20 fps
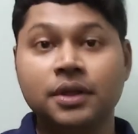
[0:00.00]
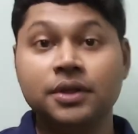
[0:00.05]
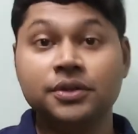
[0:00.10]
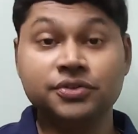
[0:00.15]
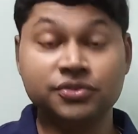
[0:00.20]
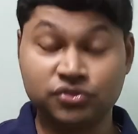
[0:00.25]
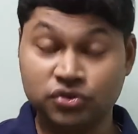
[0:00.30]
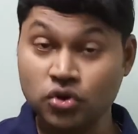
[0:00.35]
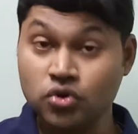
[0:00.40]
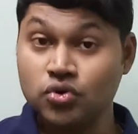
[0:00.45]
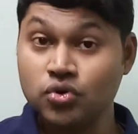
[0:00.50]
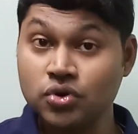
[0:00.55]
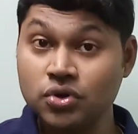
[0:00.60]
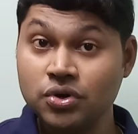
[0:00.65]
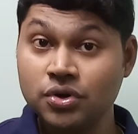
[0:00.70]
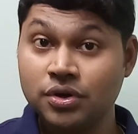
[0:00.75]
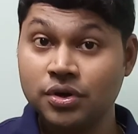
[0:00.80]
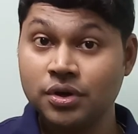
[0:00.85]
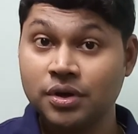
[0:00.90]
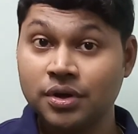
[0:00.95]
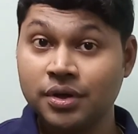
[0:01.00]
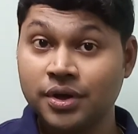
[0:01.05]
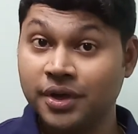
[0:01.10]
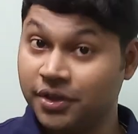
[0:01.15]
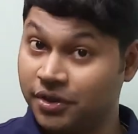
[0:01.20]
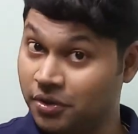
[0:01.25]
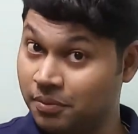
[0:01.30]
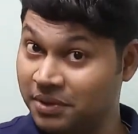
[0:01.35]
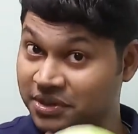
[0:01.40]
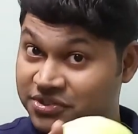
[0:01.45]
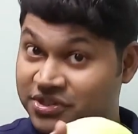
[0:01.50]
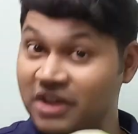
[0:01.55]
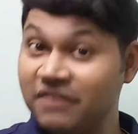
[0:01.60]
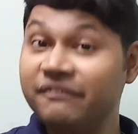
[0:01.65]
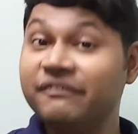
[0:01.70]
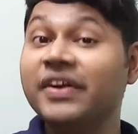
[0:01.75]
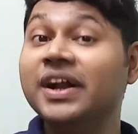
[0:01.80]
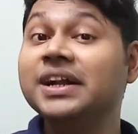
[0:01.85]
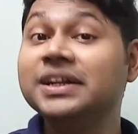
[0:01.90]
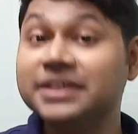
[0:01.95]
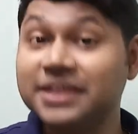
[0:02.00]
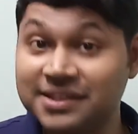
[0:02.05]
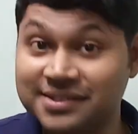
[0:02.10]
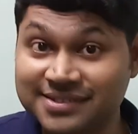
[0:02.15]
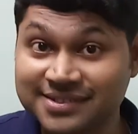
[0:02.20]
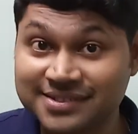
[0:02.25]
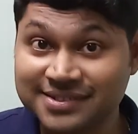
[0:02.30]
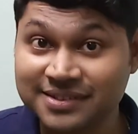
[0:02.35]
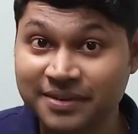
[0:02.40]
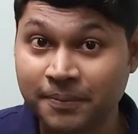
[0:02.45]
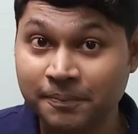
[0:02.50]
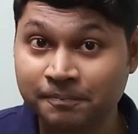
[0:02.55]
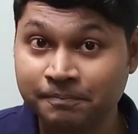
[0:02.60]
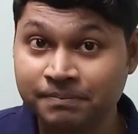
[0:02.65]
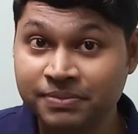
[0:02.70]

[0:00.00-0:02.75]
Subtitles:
So, you must have felt this.